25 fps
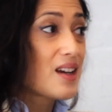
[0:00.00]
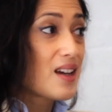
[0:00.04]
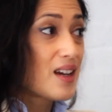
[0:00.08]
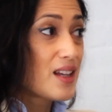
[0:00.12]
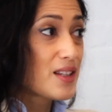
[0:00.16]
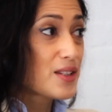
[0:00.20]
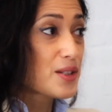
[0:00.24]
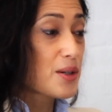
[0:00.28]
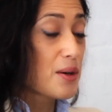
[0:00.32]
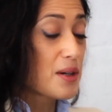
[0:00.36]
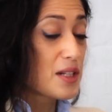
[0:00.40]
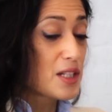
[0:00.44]

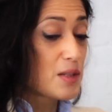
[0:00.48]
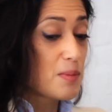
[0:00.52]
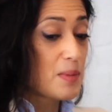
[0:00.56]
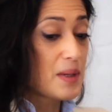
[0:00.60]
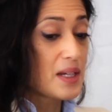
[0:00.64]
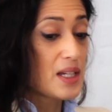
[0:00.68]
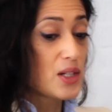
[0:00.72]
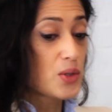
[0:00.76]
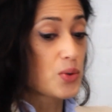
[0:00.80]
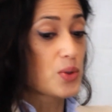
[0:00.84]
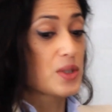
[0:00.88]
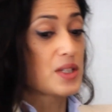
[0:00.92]
It's going to
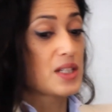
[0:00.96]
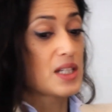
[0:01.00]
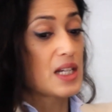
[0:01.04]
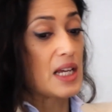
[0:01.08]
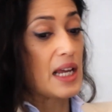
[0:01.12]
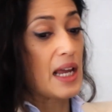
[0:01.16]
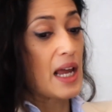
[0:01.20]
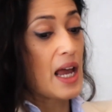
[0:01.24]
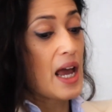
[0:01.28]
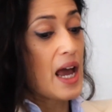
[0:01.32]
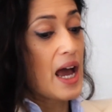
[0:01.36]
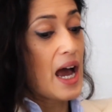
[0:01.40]
be
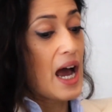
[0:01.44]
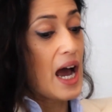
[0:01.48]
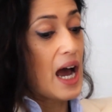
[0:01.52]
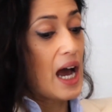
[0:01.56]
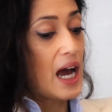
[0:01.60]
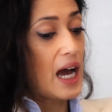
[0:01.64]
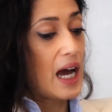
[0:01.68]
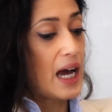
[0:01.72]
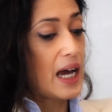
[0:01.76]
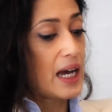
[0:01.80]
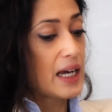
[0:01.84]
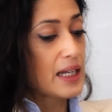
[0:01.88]
interesting.
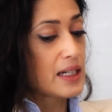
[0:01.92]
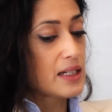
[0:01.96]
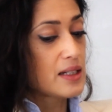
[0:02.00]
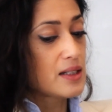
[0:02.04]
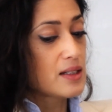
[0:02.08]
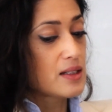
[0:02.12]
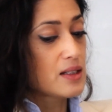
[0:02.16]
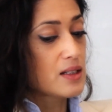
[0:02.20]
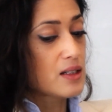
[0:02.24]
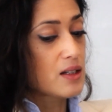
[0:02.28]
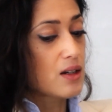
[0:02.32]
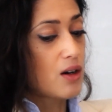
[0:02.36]

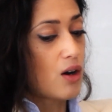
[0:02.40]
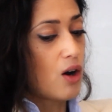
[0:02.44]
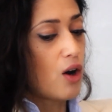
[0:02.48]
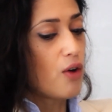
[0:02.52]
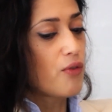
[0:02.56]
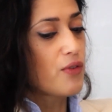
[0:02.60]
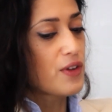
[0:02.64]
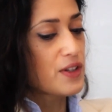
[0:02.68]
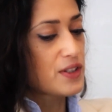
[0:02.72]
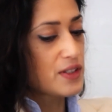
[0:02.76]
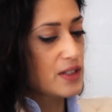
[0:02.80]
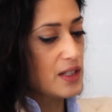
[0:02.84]
And
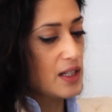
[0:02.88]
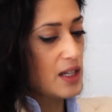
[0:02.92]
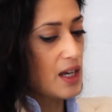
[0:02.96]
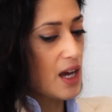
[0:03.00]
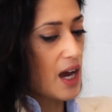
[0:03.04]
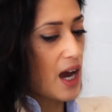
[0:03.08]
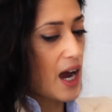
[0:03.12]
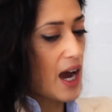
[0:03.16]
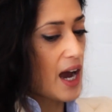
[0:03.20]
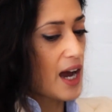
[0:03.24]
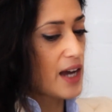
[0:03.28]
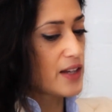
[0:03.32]

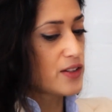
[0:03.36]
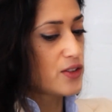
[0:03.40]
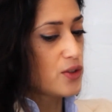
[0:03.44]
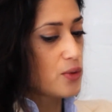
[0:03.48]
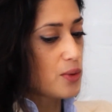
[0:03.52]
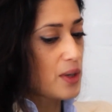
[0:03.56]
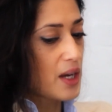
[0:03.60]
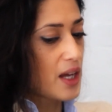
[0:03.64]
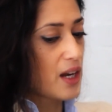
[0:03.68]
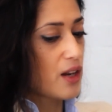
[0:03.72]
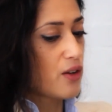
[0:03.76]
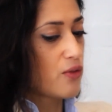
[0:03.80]
obviously, as
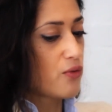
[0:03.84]
you get